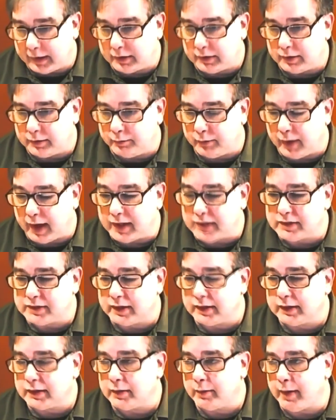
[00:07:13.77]
It
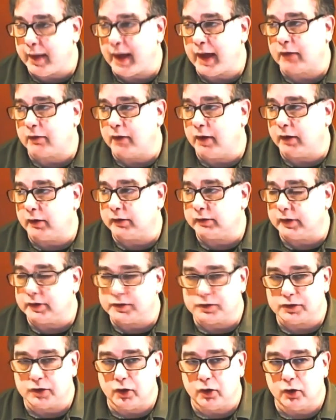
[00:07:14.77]
blends into the
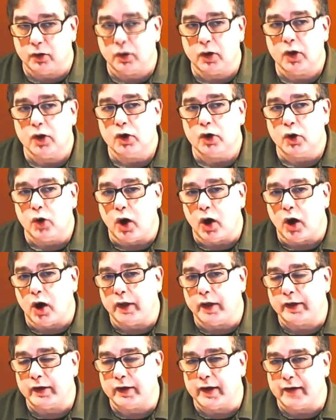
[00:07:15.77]
background. And so
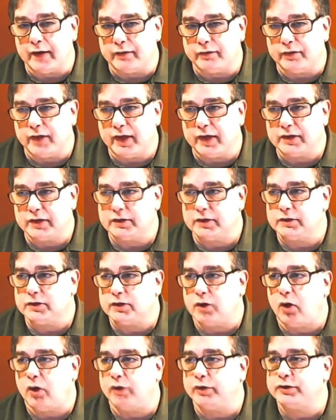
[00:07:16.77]
the Internet of Things is
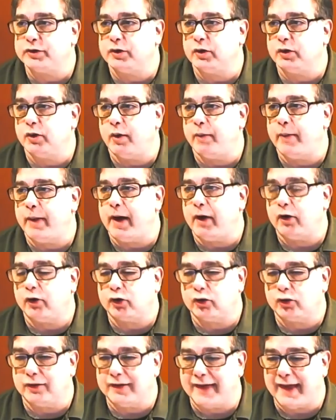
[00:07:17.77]
also
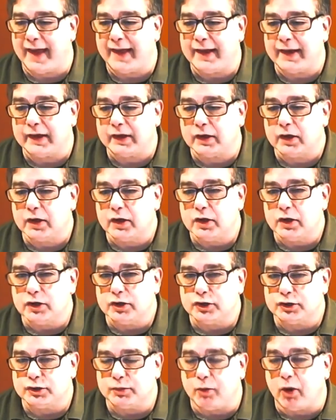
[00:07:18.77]
about creating
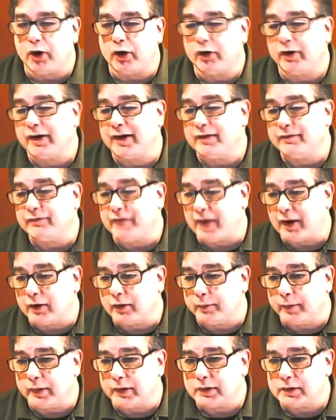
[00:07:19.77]
smarter
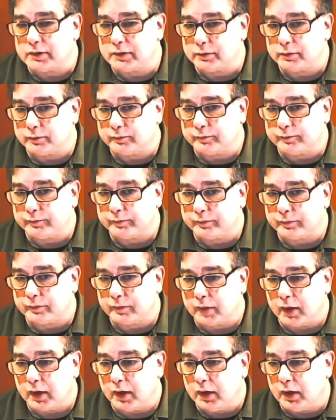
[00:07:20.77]
environments,
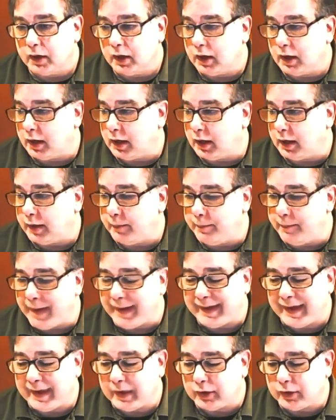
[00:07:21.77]

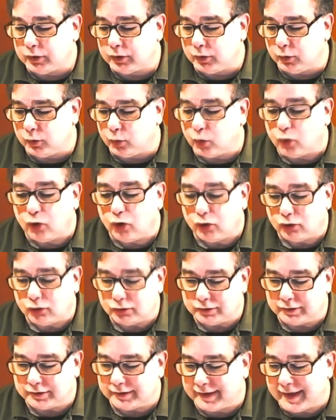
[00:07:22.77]
making the
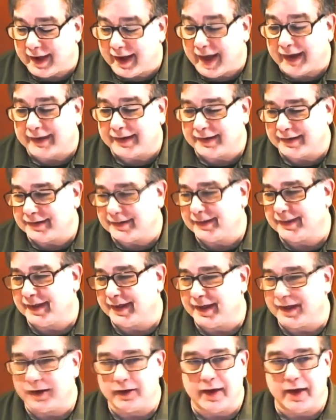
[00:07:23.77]
world connected
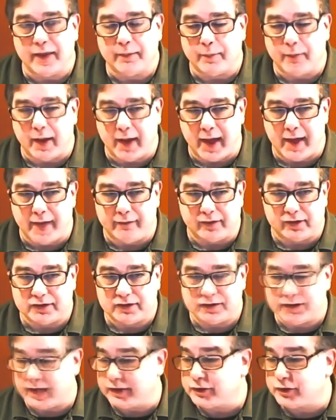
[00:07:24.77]
to the internet by
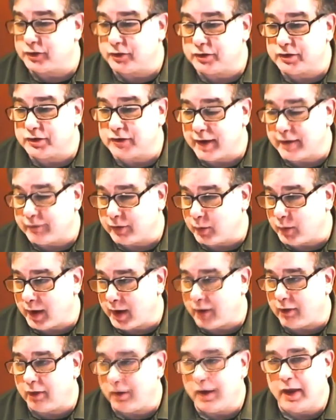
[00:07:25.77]
having sensors
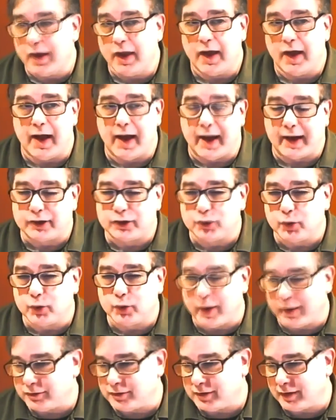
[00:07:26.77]
everywhere,
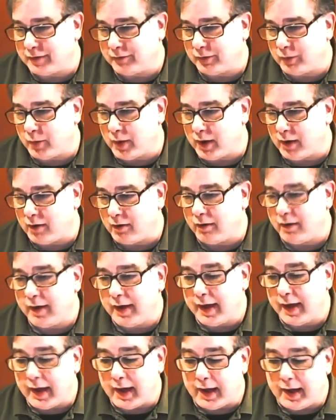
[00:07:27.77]
actuators
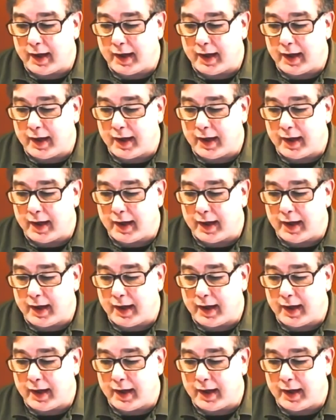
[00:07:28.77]
everywhere,